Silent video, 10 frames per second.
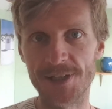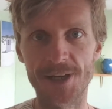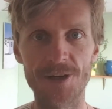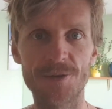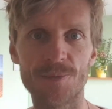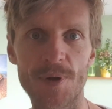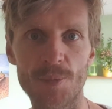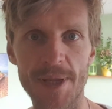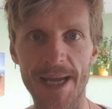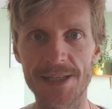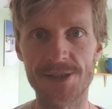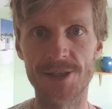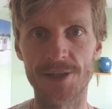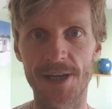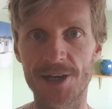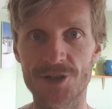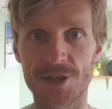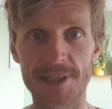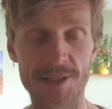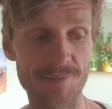ago when we had to
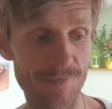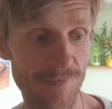actually,